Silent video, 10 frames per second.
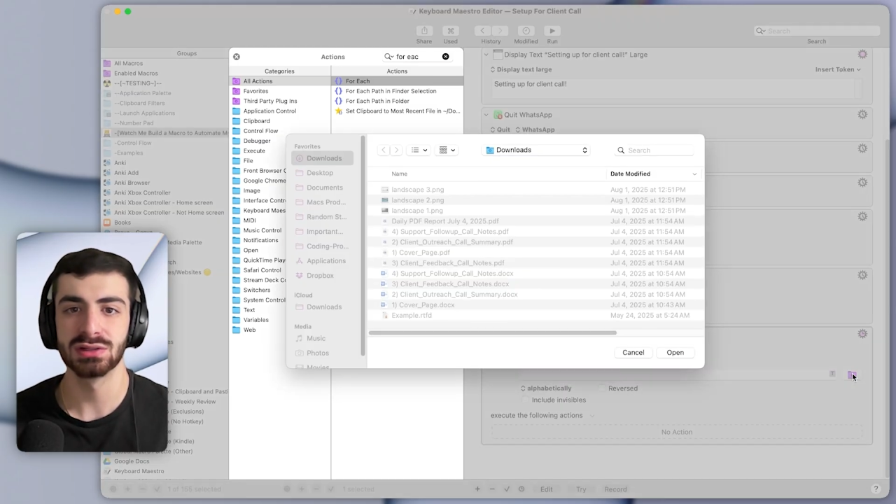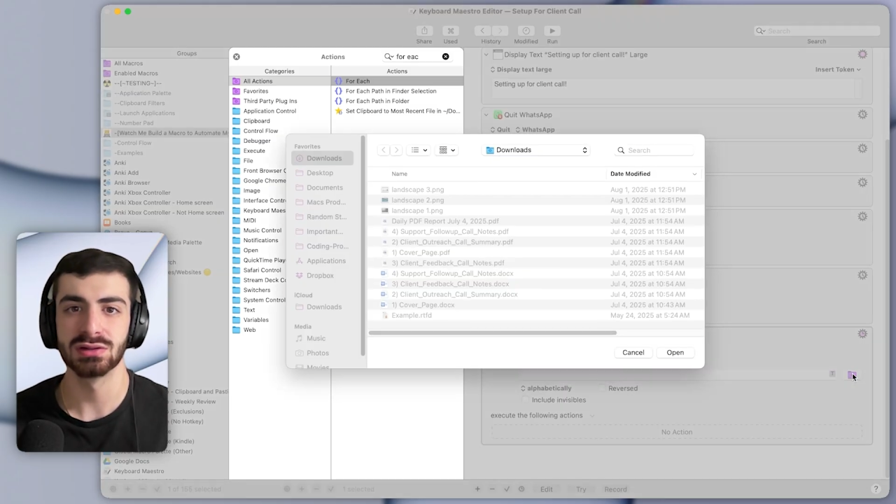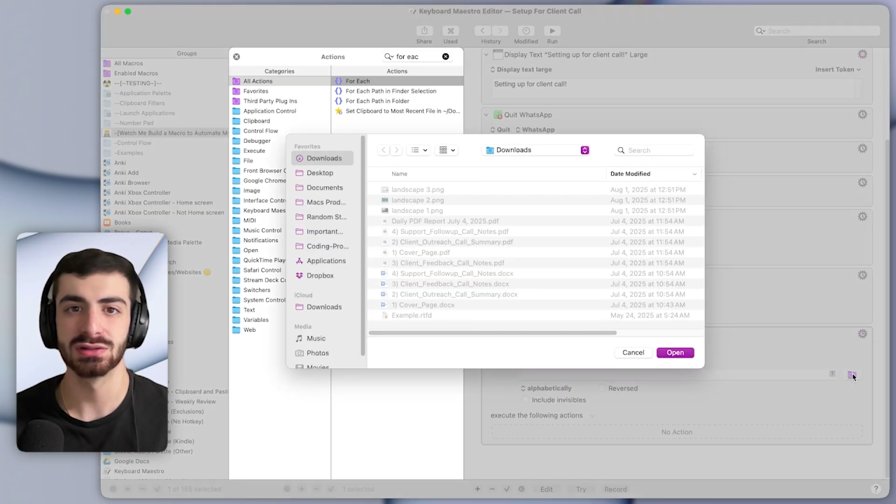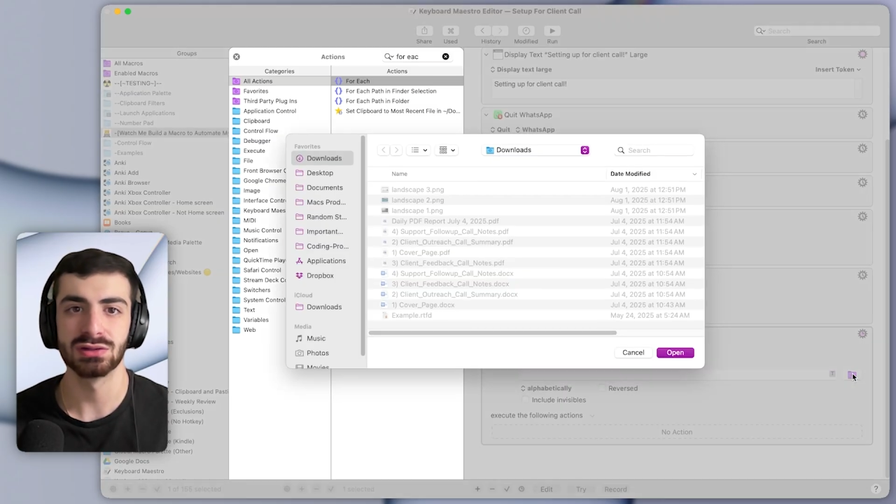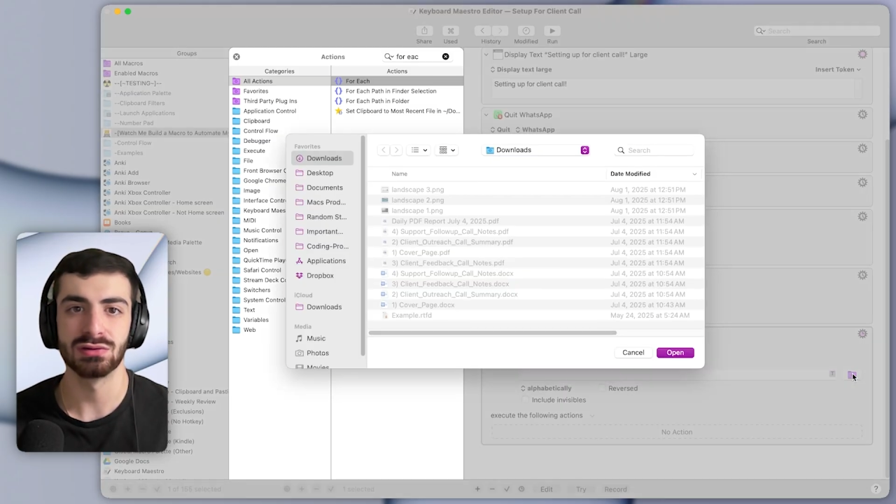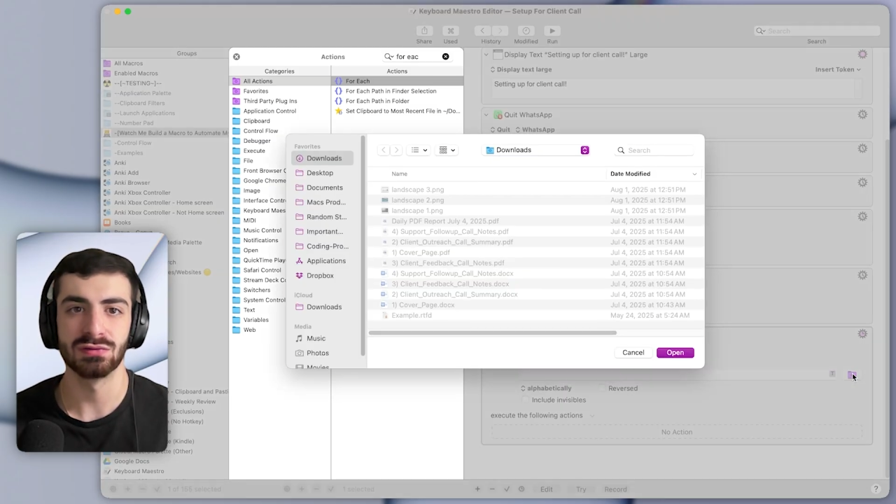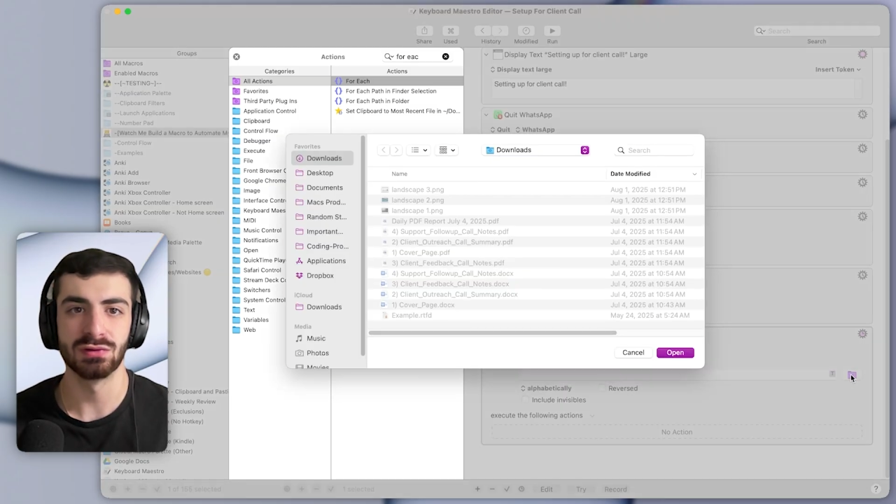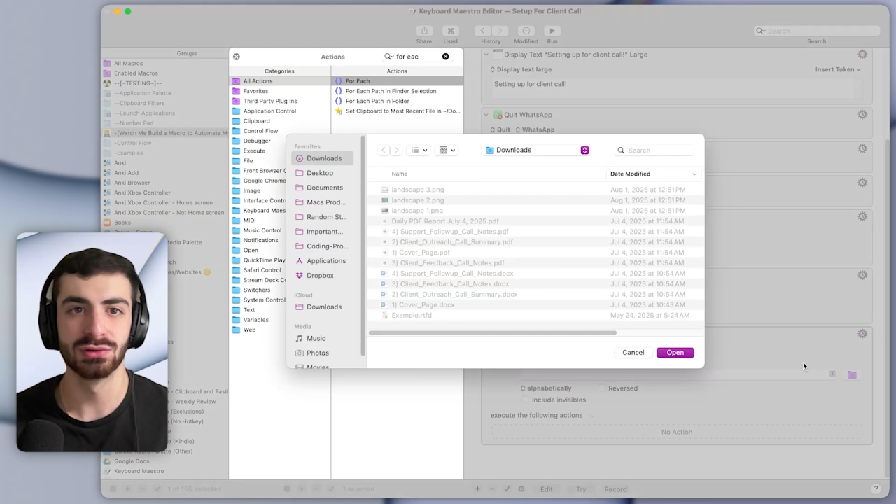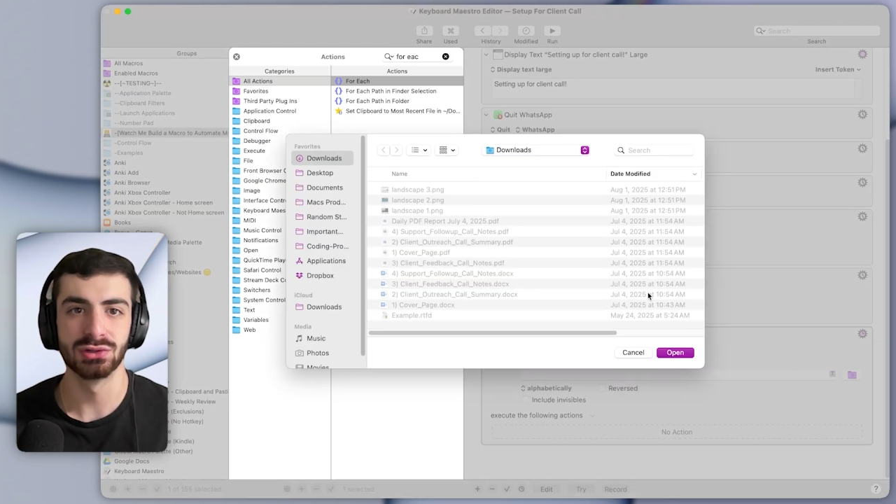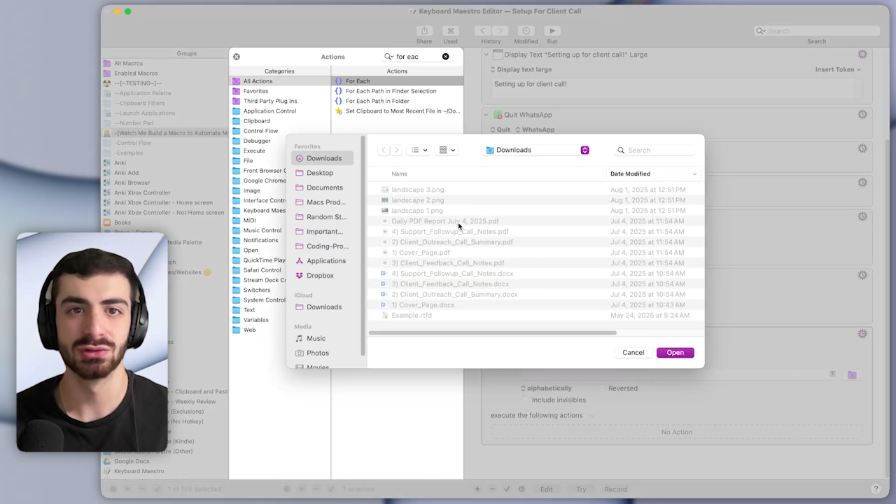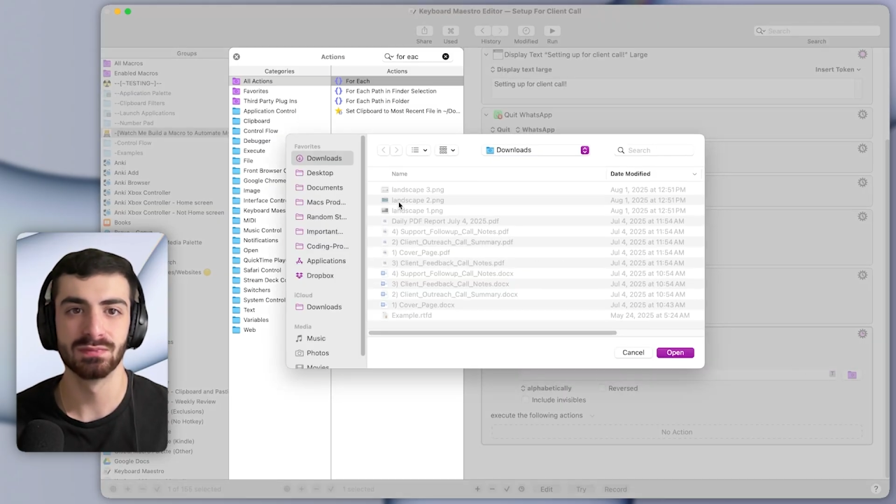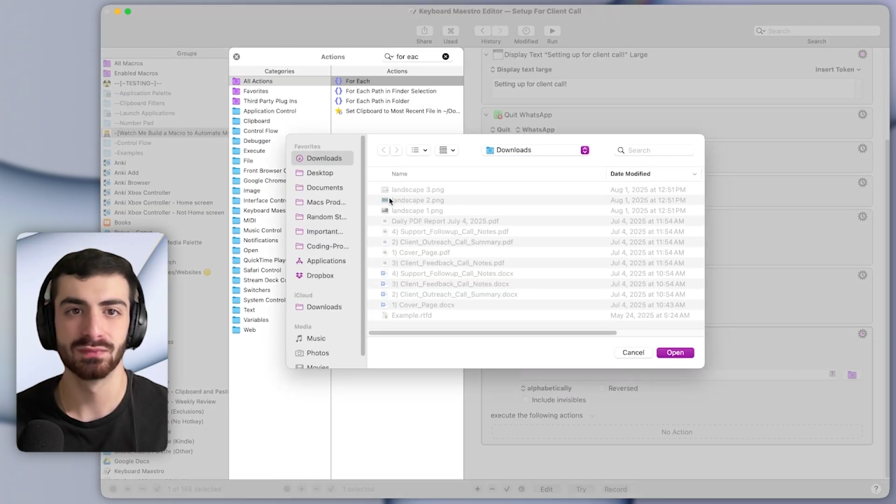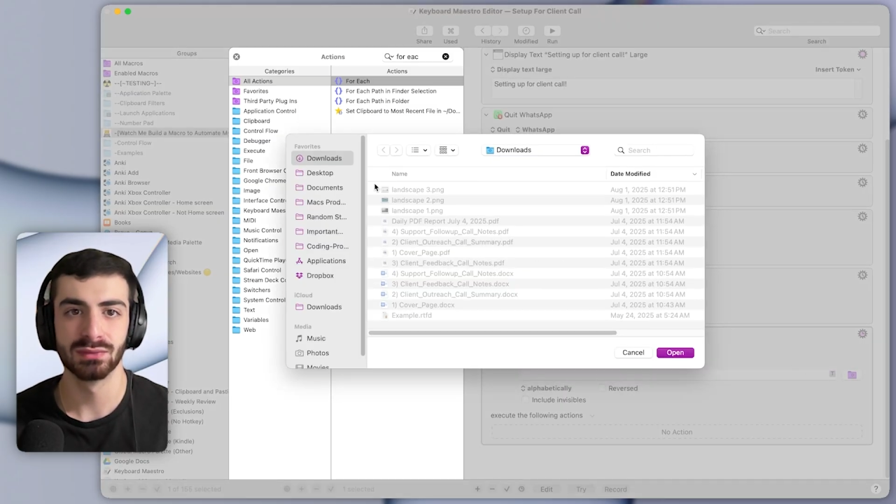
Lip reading: in a certain folder.